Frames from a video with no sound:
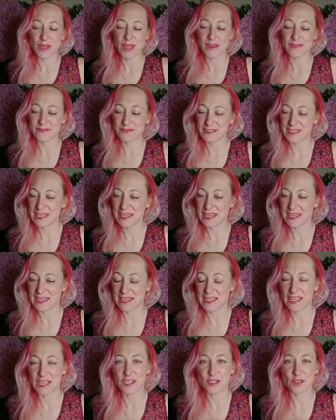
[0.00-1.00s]
live
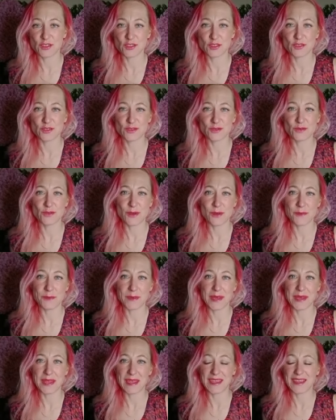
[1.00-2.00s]
tonight. I know I don't do that
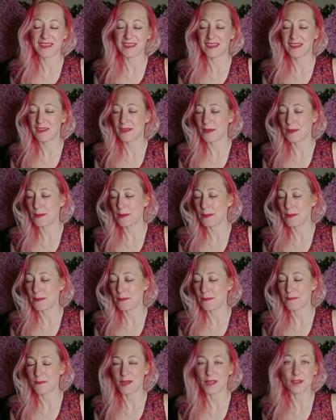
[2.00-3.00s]
many.
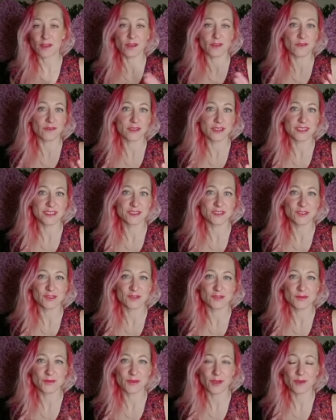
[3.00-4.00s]
A lot of it is due
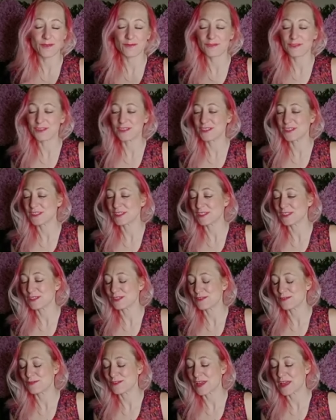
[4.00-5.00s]
to my confidence and
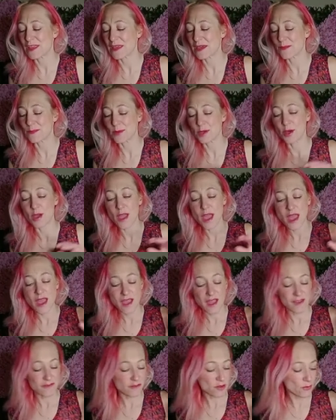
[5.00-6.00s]
stuff like that, but
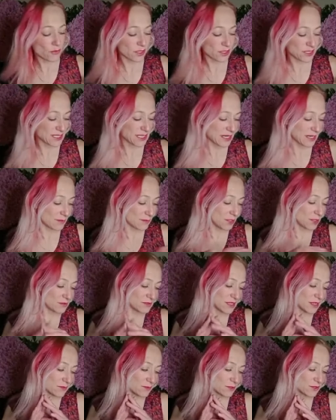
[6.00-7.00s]
I've come on tonight because
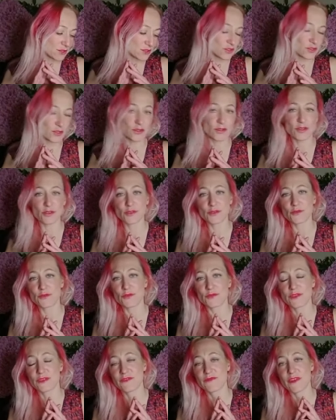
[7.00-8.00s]
I want to show you
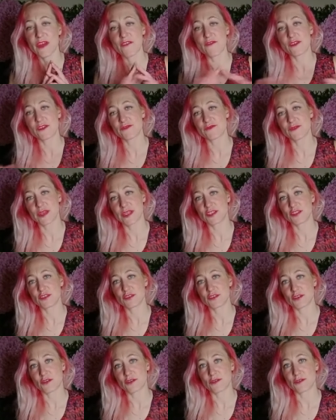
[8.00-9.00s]
the various ranges
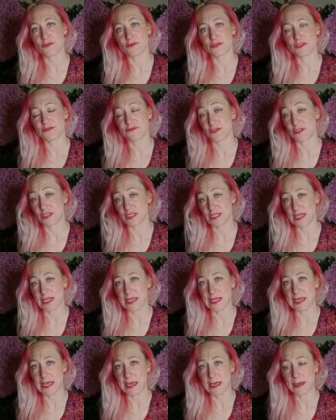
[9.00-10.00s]
of different
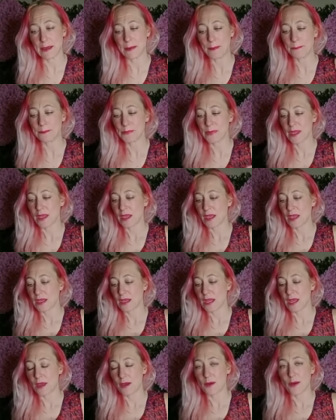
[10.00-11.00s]
skincare.
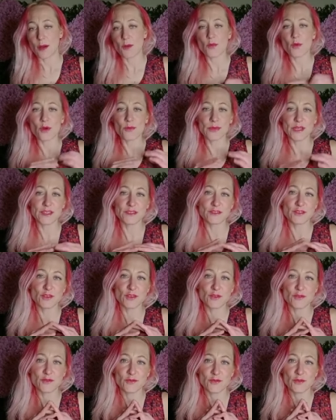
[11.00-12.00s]
Now, I won't be able to go
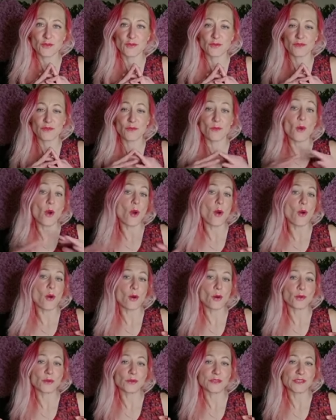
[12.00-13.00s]
through them
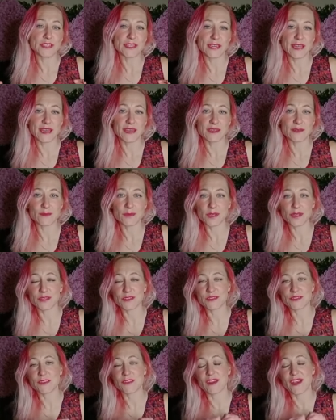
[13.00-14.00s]
all tonight
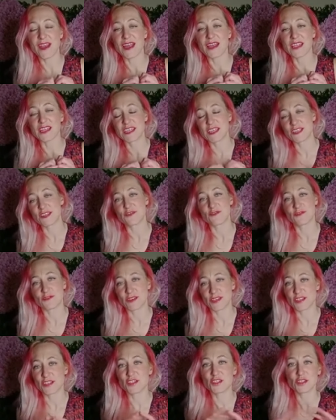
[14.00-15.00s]
because there are
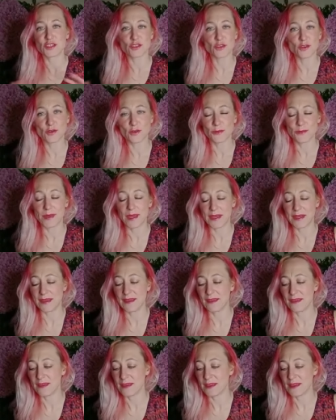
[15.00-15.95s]
literally so many,